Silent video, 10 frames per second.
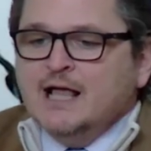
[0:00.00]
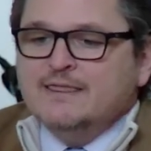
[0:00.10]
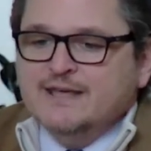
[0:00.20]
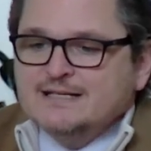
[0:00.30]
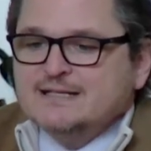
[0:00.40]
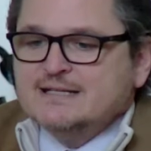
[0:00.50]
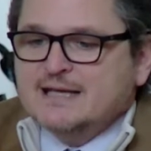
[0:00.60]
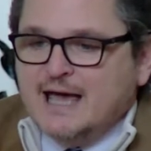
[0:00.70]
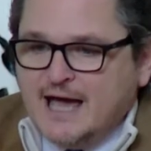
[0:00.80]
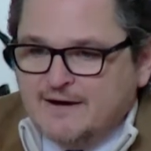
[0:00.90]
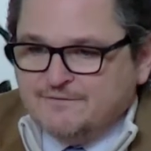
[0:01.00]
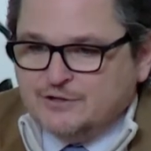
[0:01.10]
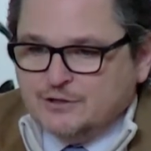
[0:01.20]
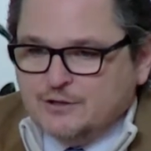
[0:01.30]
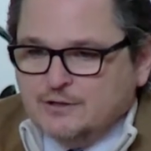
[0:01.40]
This is
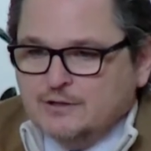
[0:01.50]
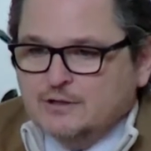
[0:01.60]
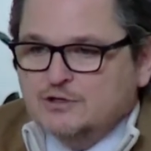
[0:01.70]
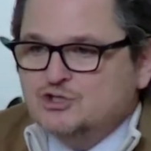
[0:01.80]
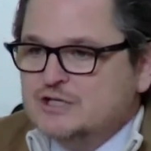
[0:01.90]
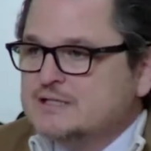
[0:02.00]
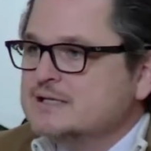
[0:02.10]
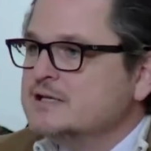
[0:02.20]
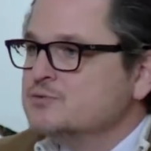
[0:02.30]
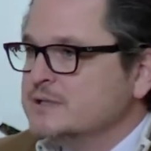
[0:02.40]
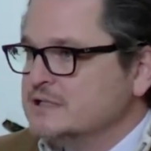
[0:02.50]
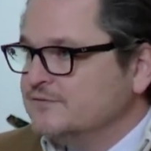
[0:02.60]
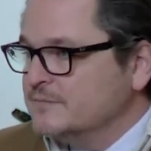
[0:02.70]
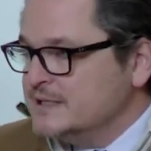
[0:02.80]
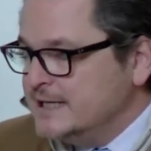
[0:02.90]
after Jesus has risen
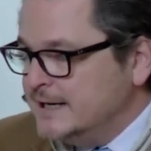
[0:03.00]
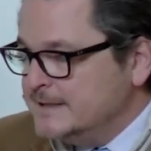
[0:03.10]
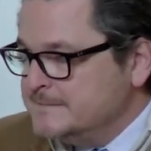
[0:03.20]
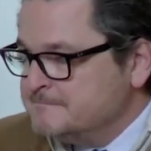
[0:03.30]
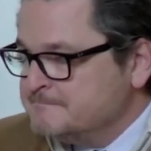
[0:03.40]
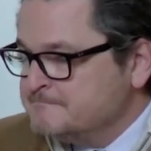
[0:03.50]
from the dead.